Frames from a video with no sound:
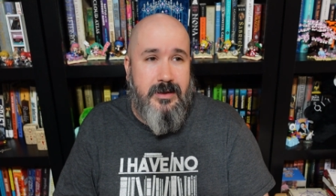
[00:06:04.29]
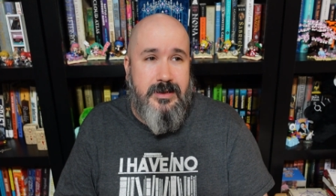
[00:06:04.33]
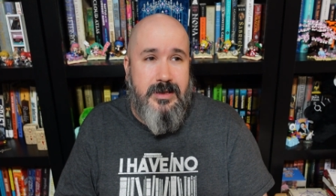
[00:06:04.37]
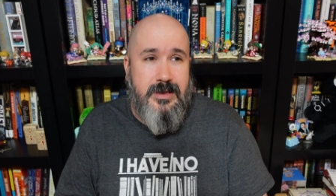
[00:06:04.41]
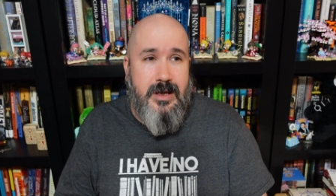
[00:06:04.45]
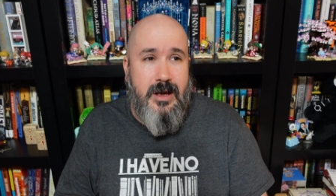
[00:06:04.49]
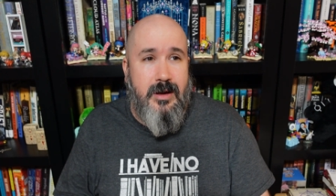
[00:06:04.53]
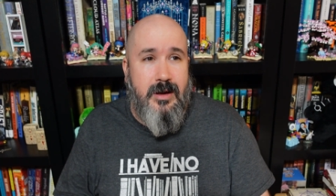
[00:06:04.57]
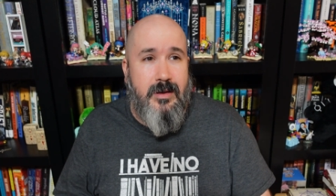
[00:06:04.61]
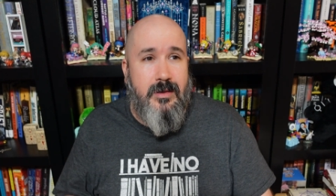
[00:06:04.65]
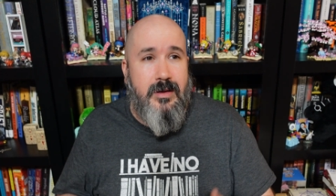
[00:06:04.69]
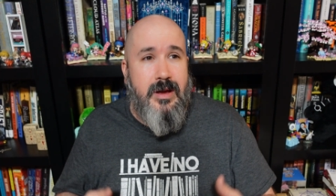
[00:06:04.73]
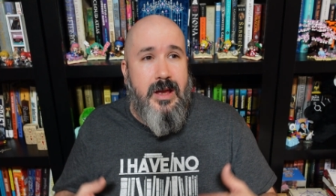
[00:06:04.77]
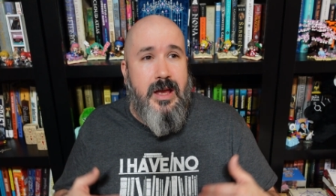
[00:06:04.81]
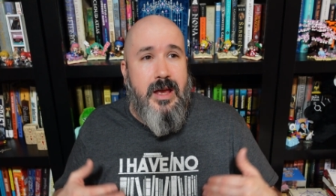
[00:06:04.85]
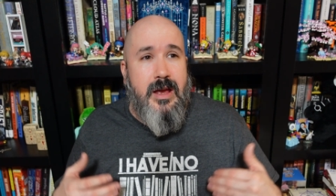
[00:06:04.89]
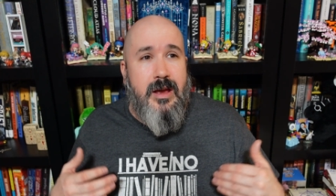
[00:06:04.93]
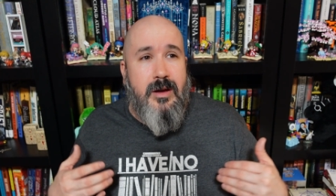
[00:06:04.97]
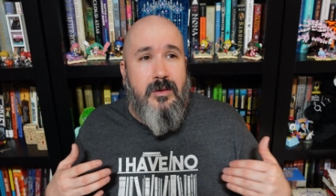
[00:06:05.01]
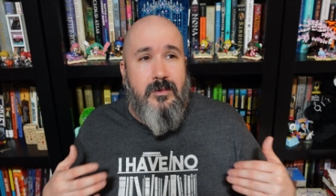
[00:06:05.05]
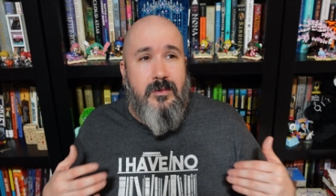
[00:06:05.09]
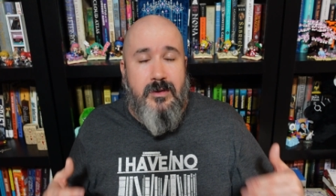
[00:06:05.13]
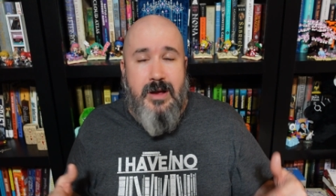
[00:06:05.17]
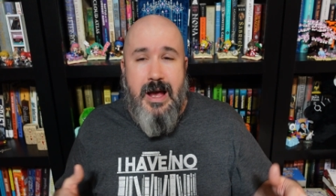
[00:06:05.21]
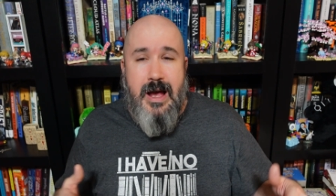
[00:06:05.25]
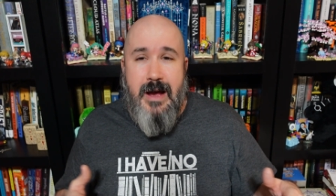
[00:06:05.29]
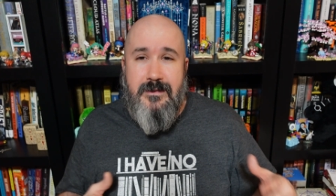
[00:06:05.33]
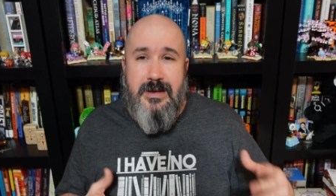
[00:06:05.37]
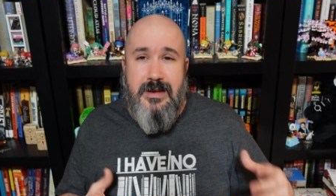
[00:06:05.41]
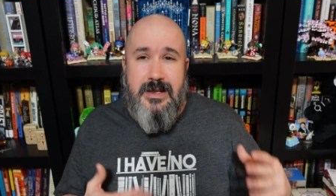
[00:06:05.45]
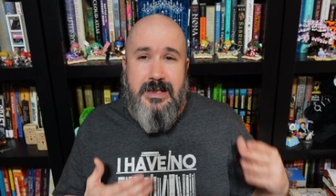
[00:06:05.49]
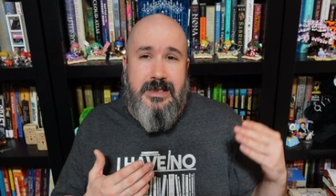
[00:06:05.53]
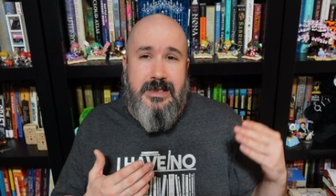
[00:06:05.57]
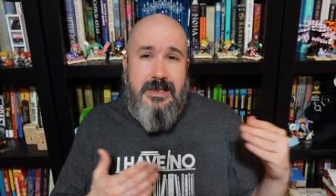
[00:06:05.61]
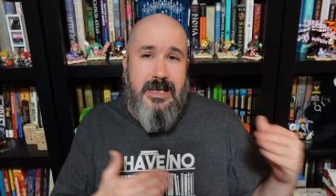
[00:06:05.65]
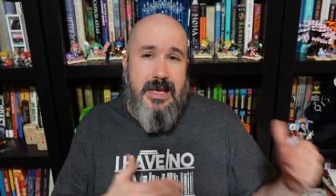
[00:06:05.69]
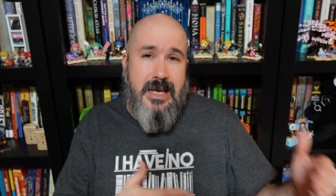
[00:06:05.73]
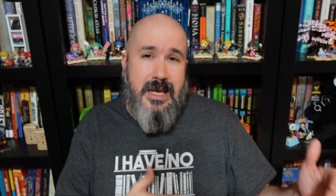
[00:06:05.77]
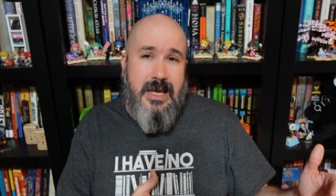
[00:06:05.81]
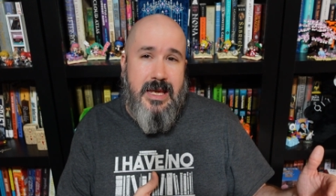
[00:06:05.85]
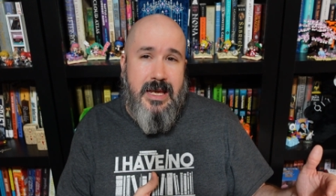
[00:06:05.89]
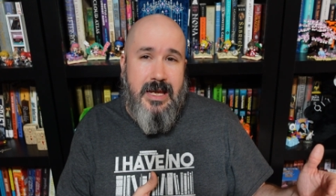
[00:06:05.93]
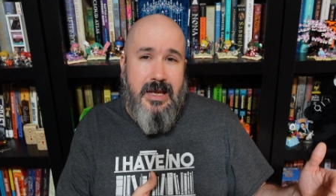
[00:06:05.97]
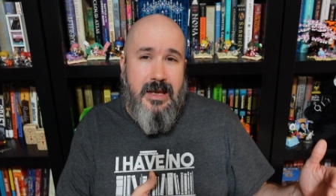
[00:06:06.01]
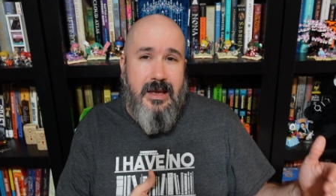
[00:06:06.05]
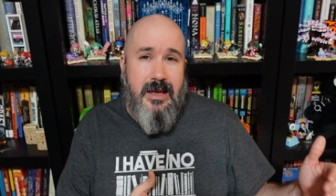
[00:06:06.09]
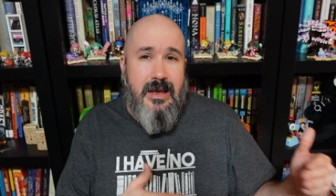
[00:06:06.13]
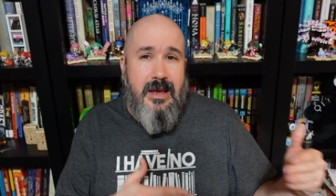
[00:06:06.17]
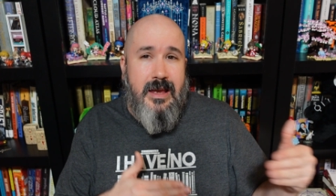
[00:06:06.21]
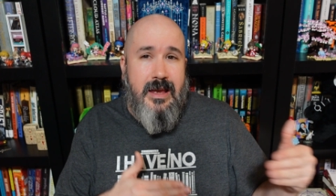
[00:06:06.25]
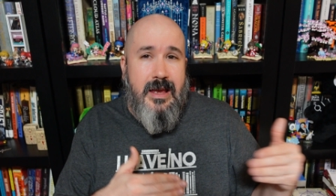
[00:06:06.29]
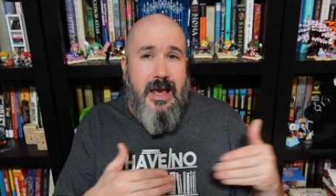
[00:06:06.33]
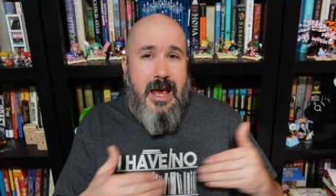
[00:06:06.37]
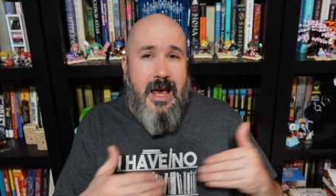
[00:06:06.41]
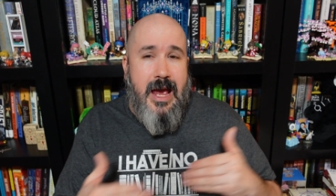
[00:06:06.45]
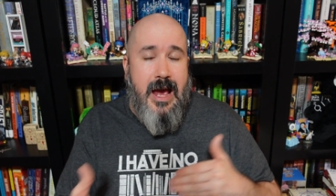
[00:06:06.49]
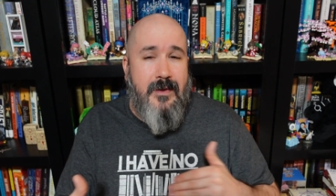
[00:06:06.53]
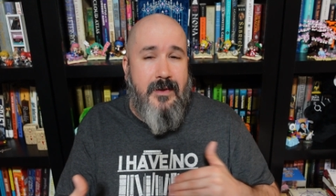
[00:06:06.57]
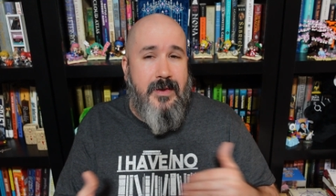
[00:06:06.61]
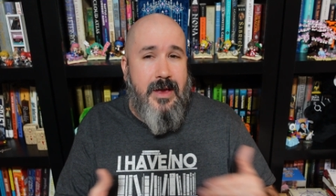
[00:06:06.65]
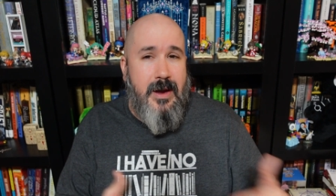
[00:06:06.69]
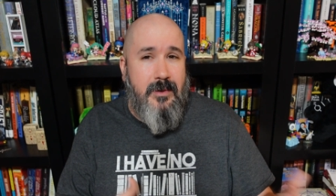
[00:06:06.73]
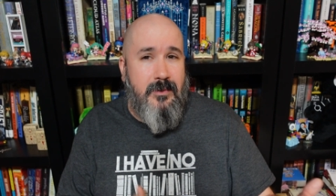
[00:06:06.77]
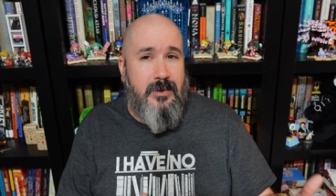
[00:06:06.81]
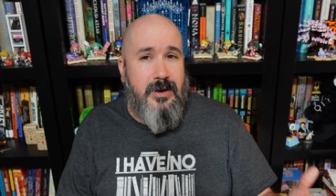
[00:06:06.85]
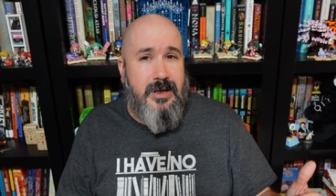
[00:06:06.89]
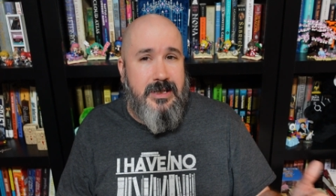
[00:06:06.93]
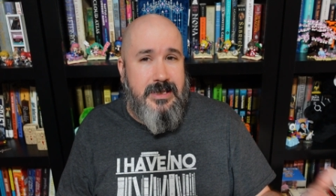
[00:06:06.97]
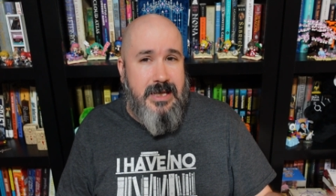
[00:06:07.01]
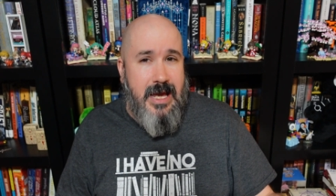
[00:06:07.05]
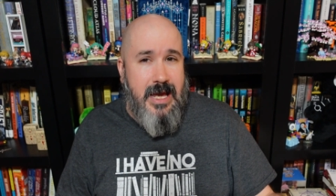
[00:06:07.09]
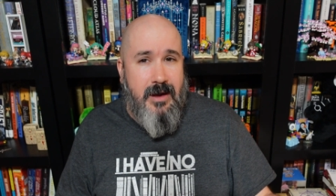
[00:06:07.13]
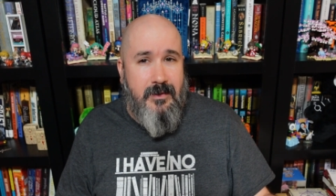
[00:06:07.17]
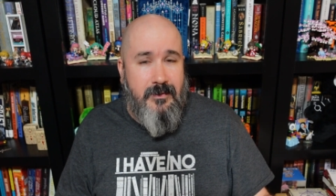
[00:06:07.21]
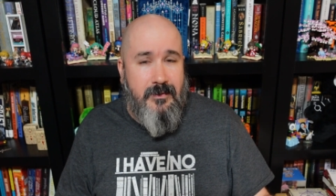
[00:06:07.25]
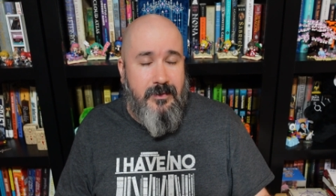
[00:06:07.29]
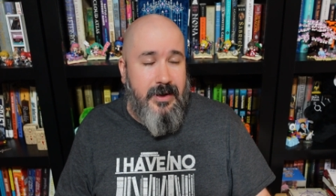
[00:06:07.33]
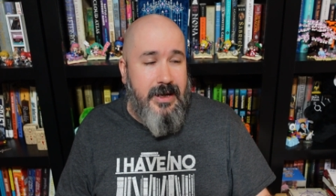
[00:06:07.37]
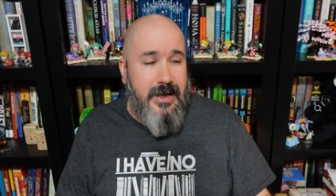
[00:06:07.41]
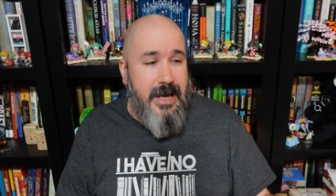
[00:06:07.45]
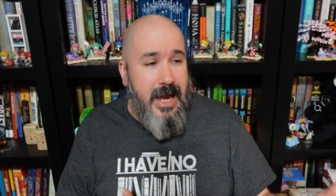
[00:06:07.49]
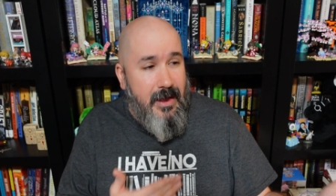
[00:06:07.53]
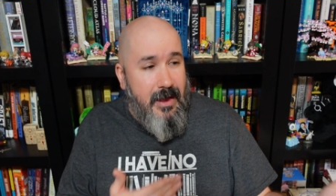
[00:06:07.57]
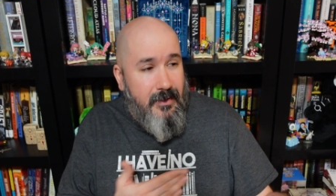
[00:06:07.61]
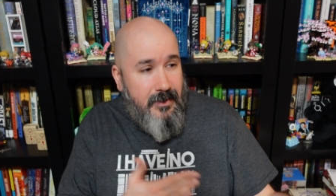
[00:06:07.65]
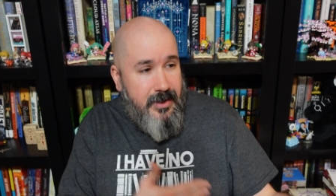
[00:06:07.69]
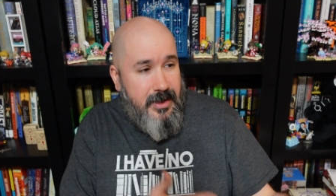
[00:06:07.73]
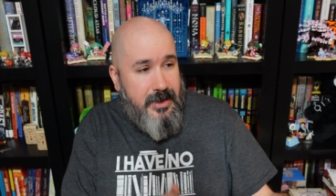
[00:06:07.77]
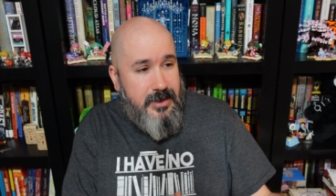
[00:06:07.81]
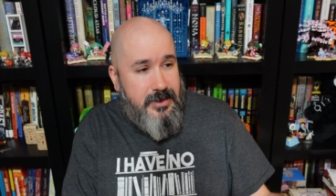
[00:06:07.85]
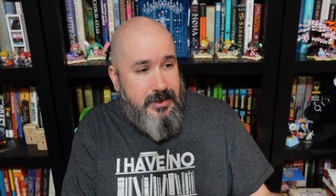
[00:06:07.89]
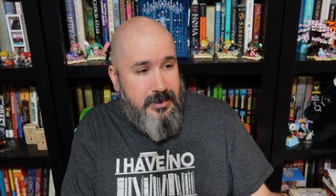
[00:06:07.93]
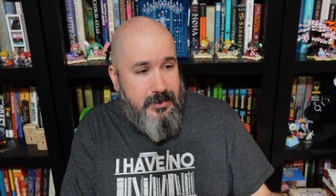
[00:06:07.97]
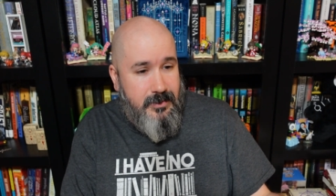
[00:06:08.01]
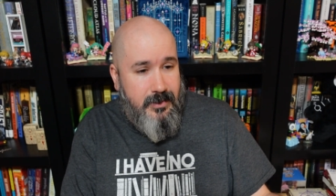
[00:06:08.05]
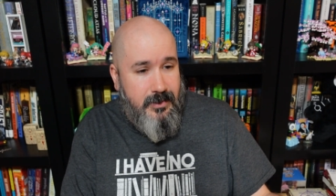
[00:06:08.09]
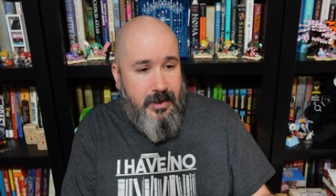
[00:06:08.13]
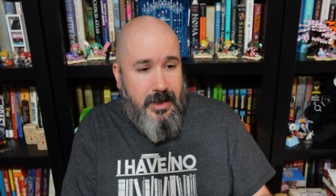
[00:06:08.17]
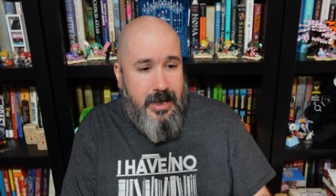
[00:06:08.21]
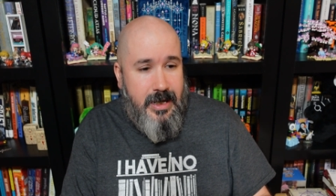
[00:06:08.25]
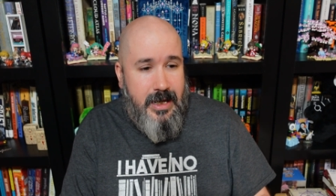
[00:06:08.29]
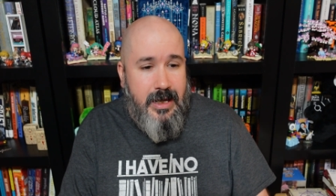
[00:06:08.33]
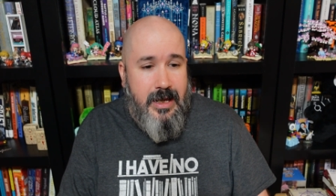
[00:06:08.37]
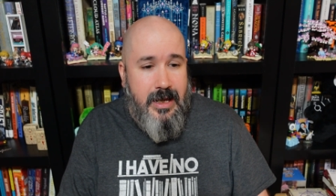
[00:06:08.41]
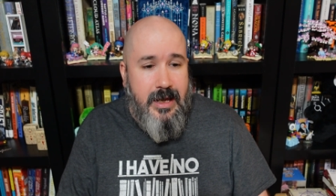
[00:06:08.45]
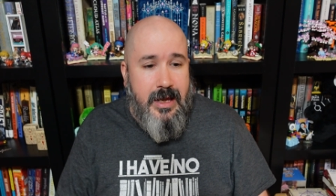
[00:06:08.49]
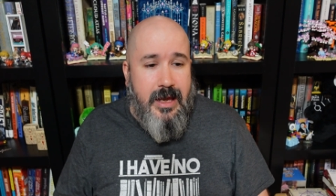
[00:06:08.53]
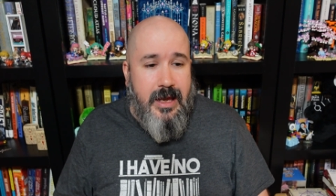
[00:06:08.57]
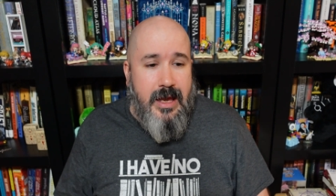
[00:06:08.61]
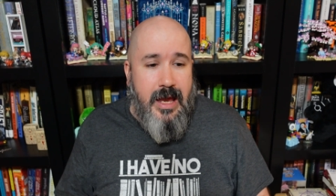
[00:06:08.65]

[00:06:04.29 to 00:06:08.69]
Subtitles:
So we'll have to see how that works out for Kaladin's story.